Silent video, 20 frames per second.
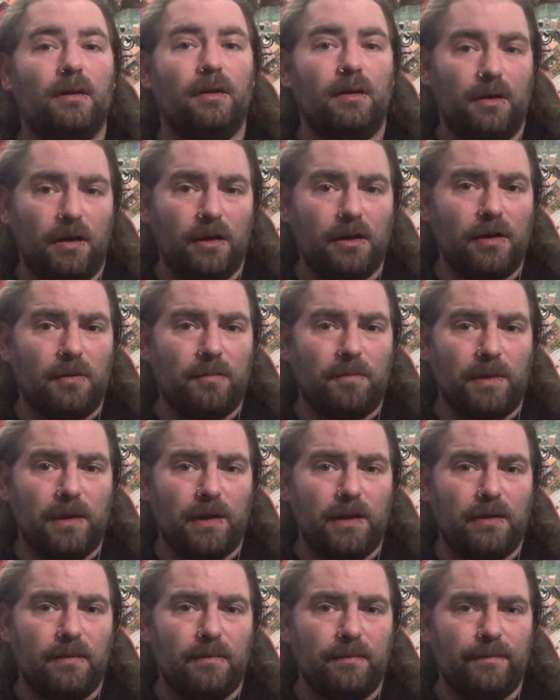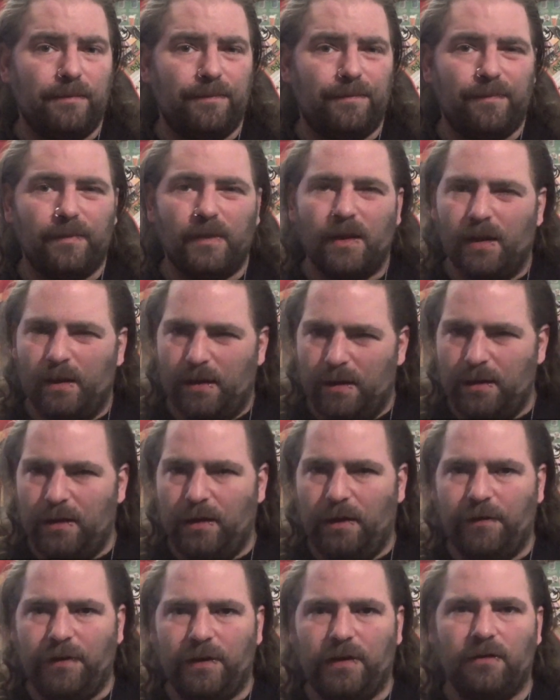A good beer,
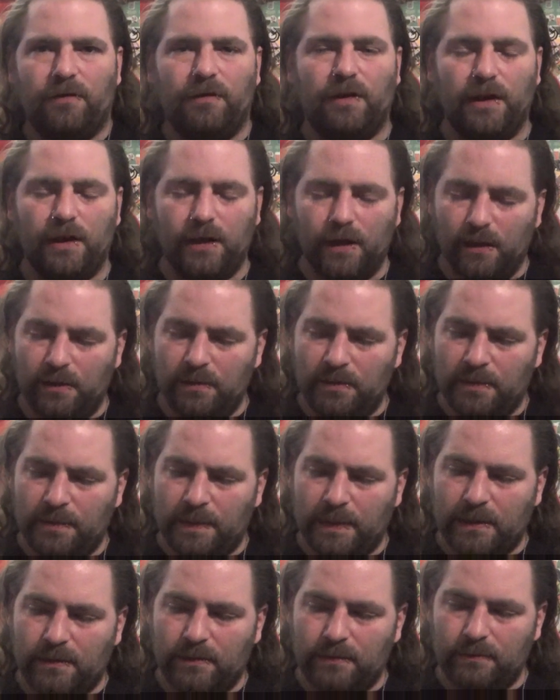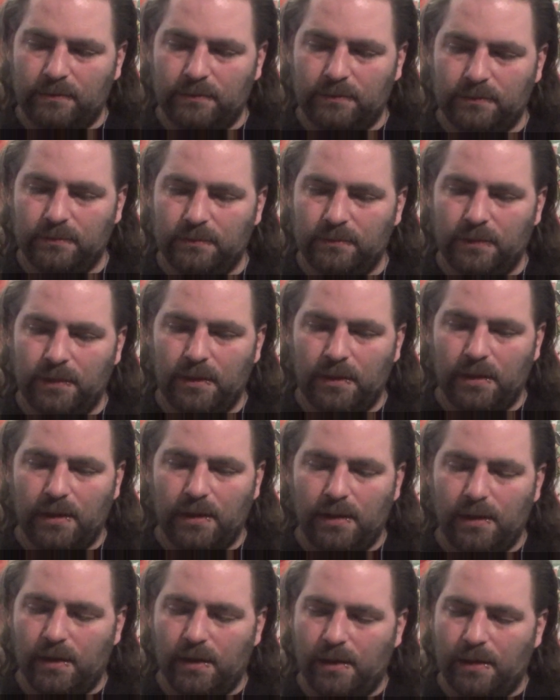nothing to write home about,
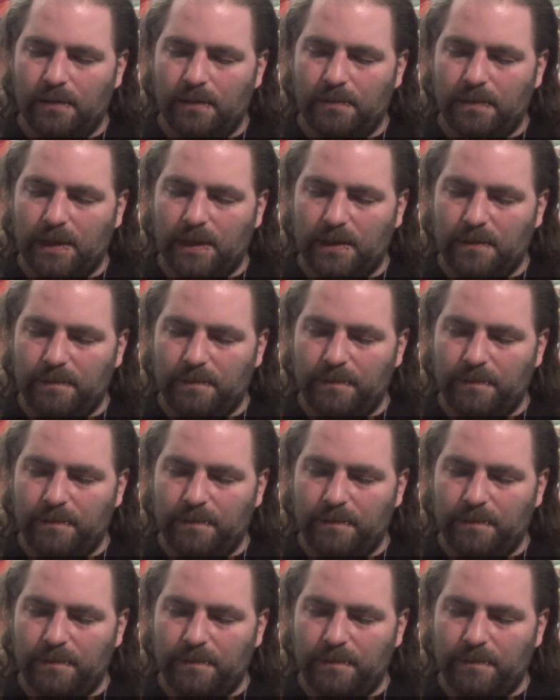but